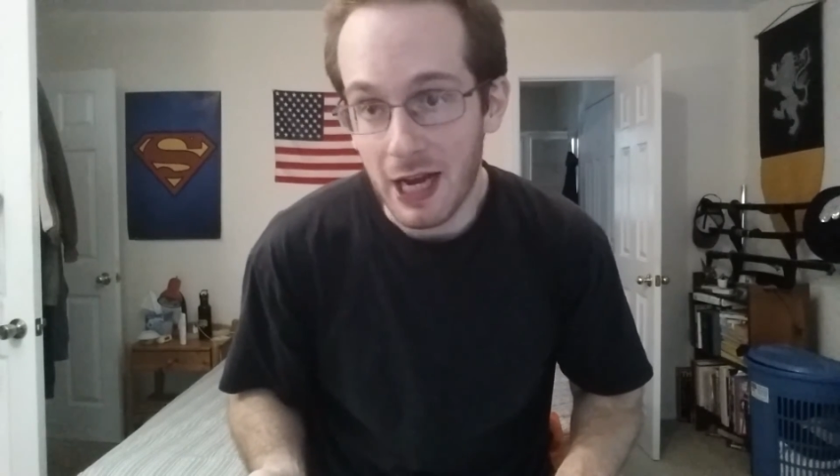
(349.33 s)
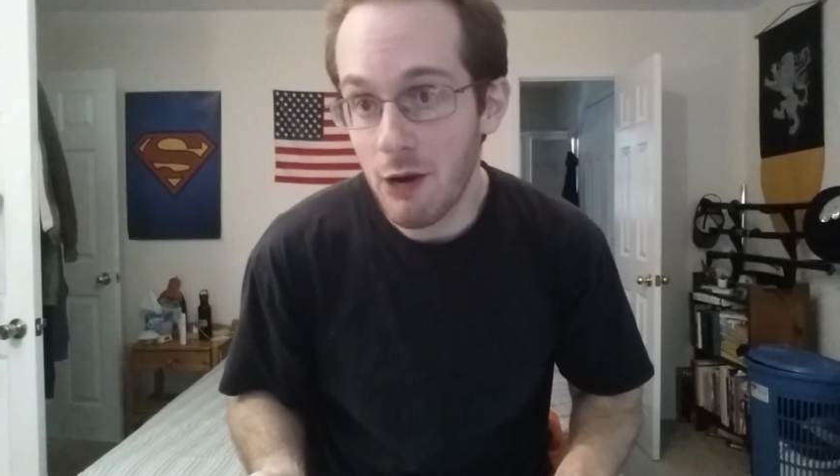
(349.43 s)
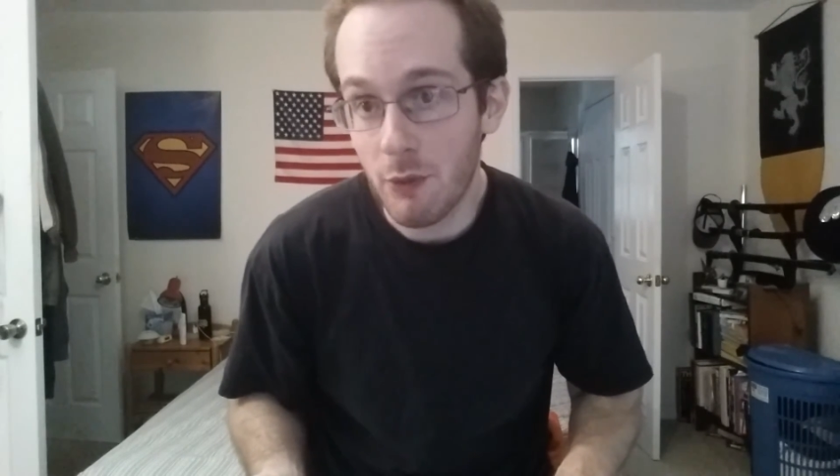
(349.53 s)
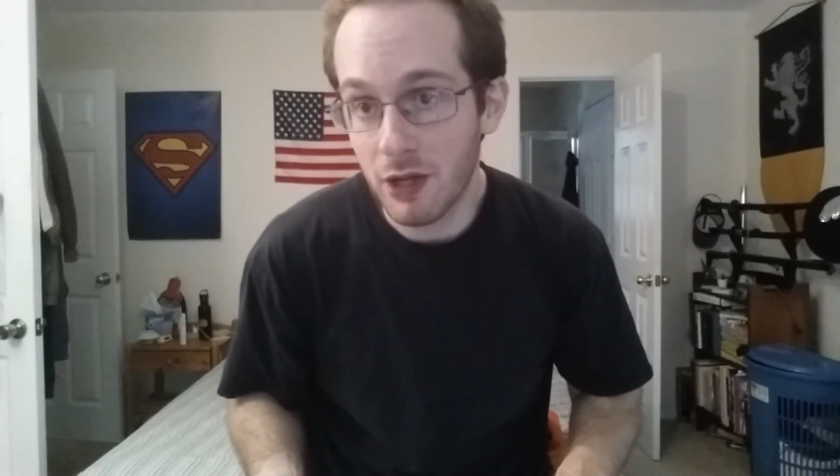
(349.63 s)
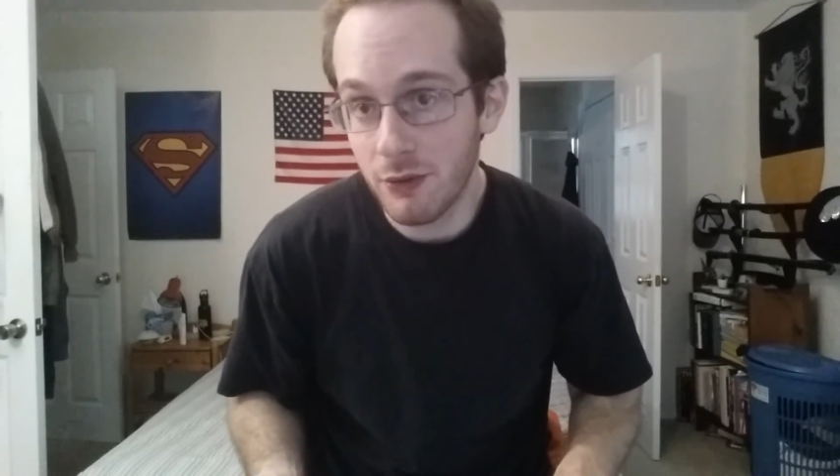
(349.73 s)
I
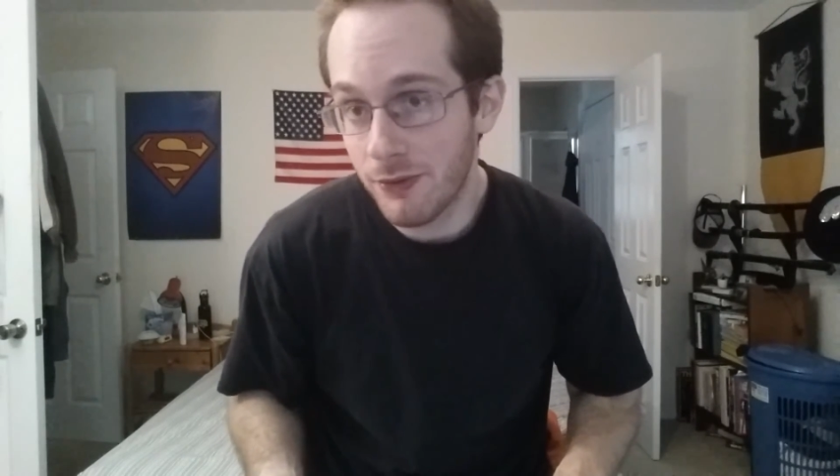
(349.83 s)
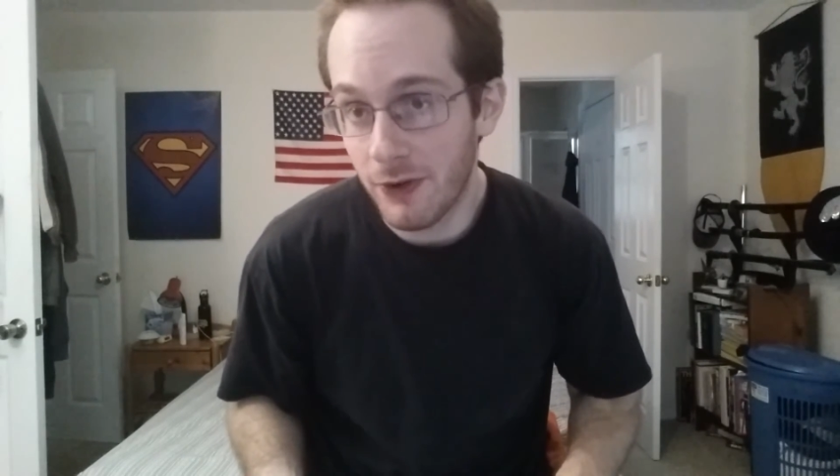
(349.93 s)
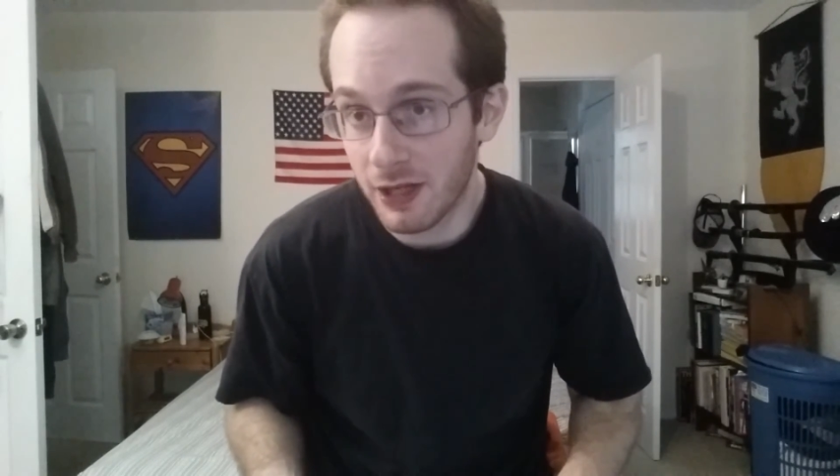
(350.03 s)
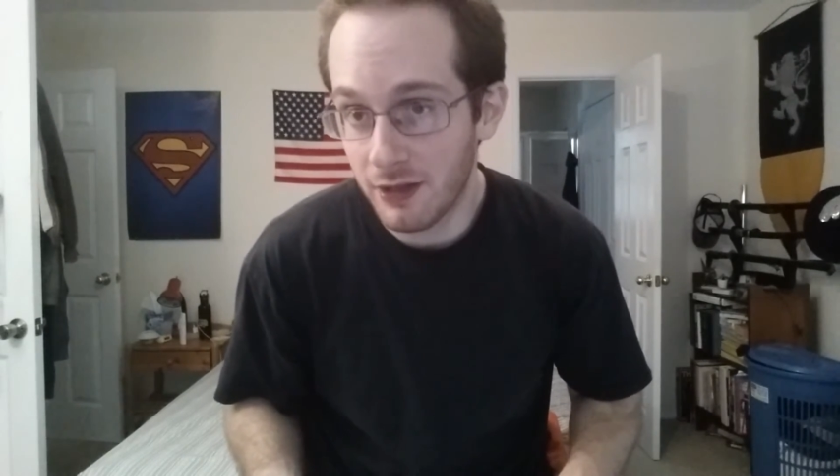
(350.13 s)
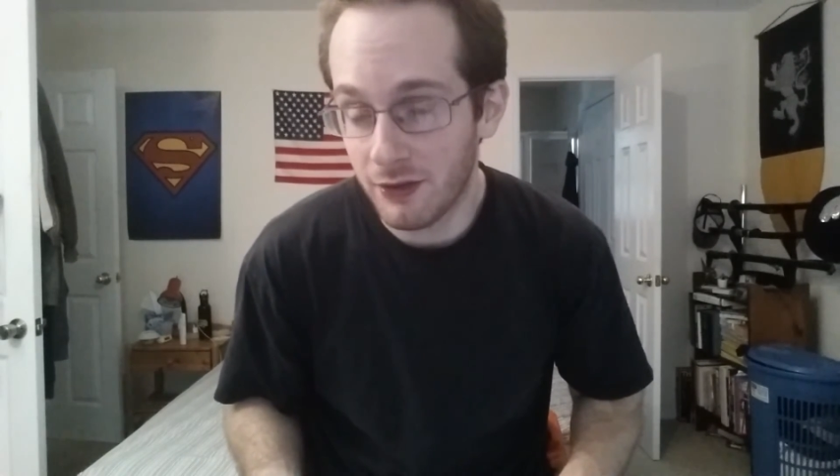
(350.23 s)
don't want to do a
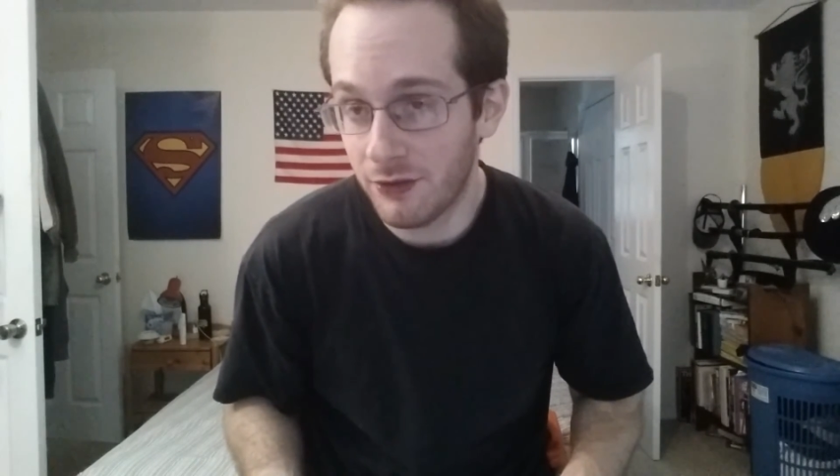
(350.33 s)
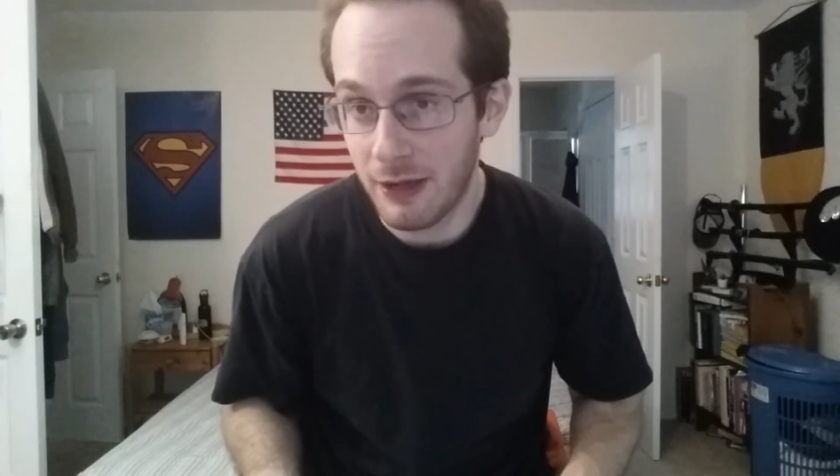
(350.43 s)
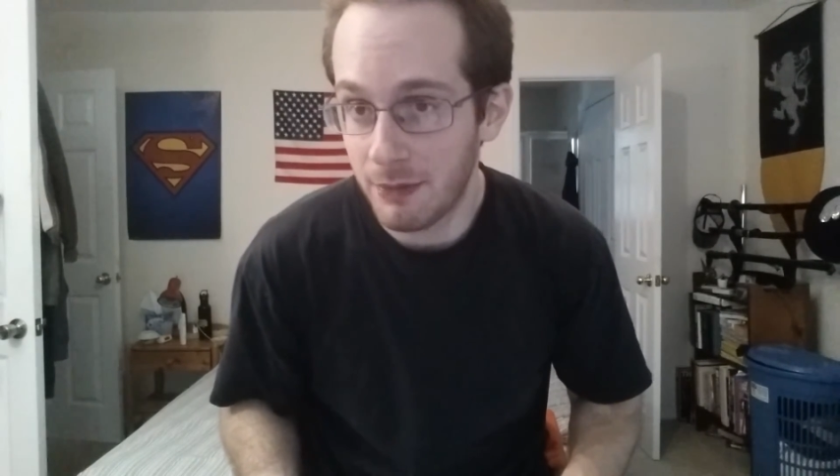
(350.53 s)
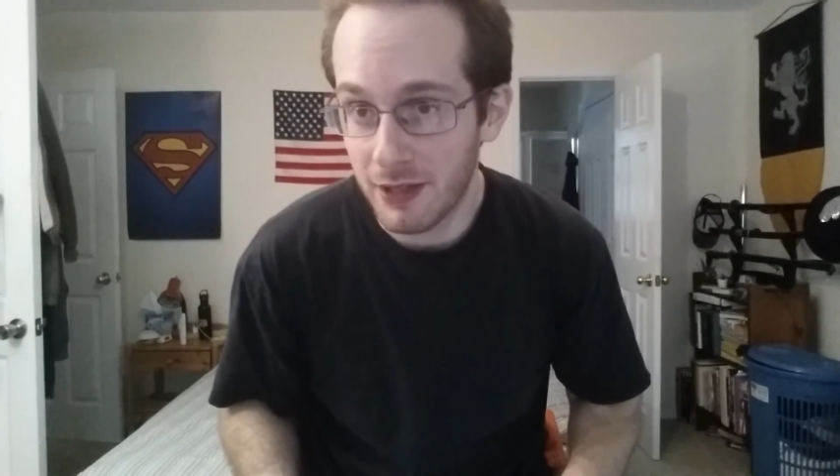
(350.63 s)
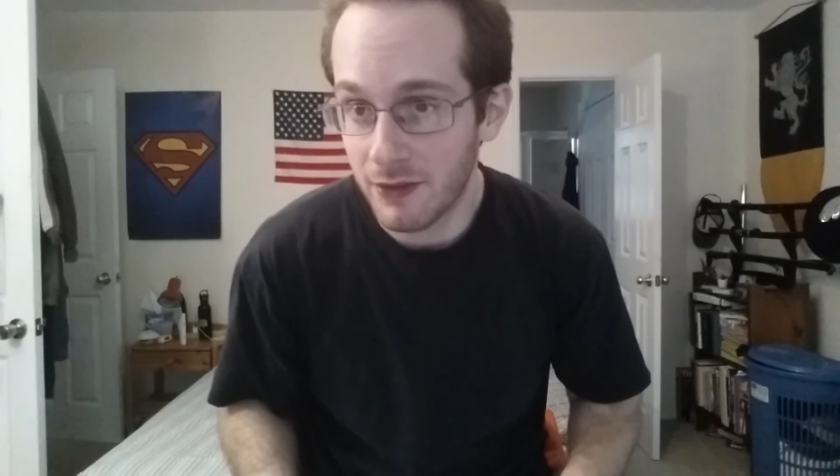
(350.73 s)
fucking
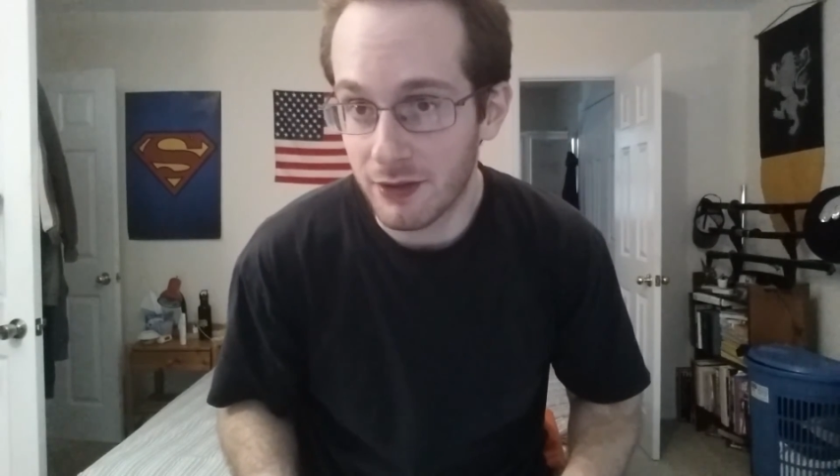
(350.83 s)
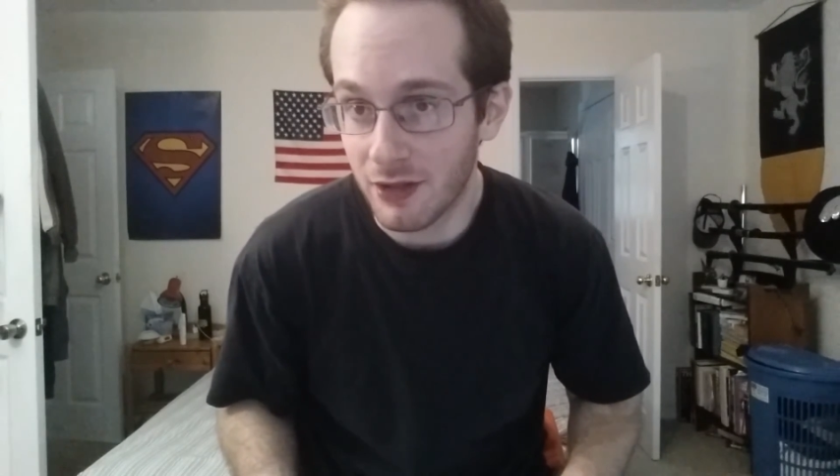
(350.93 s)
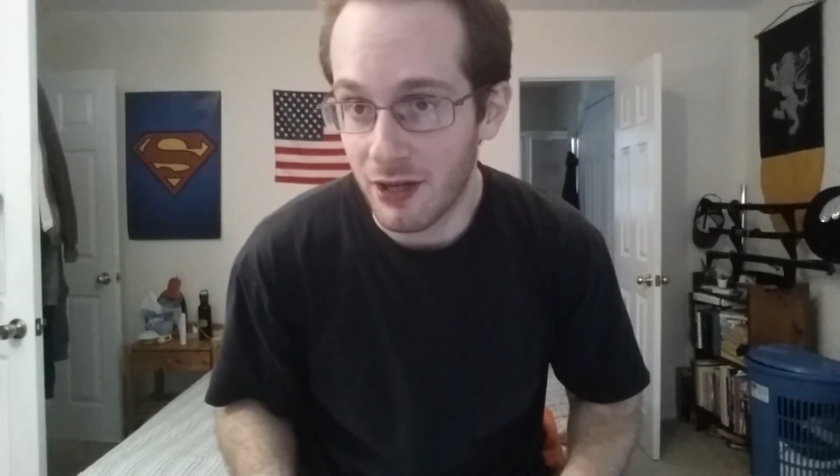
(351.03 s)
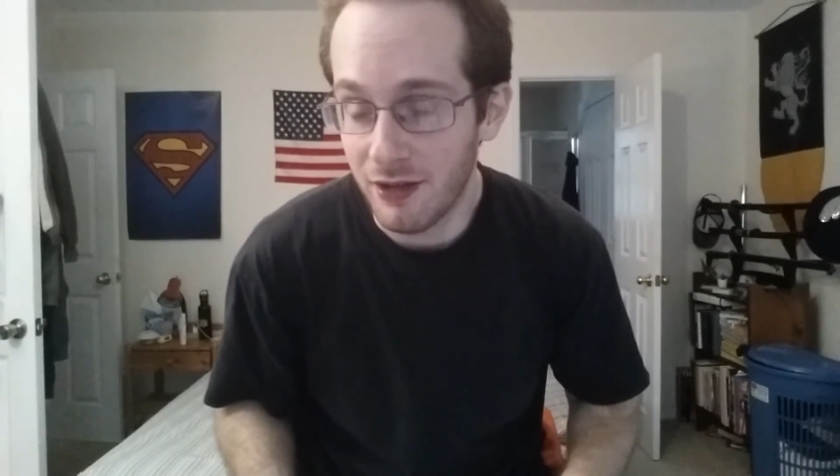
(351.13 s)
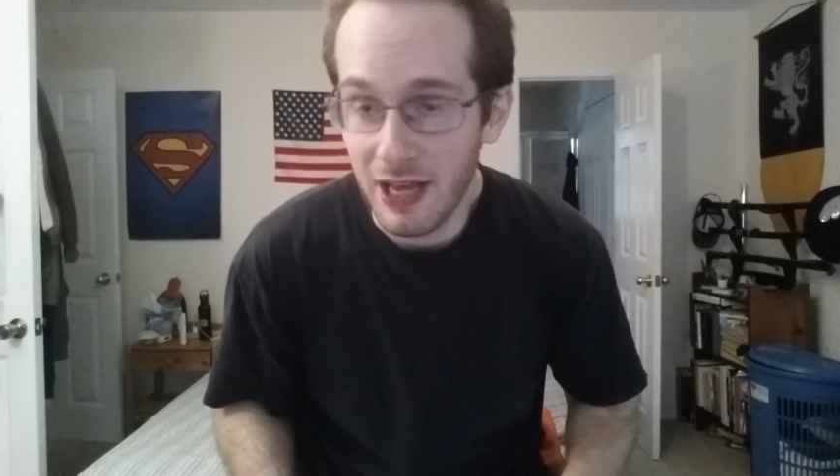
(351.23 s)
disassembly of this
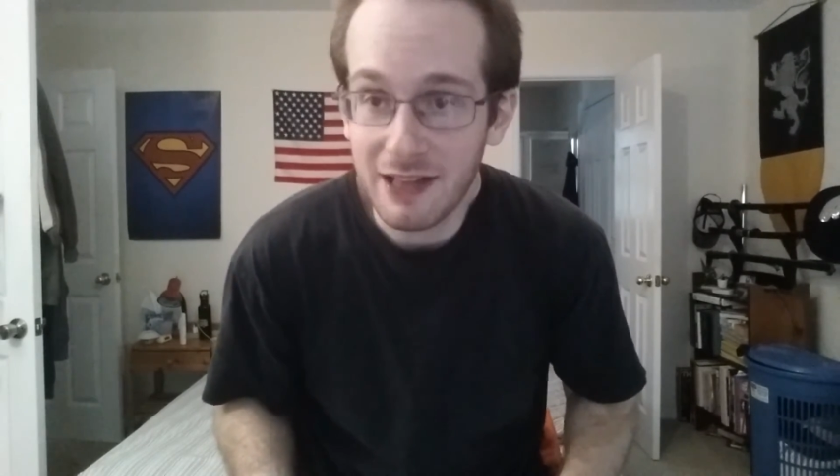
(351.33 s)
gun.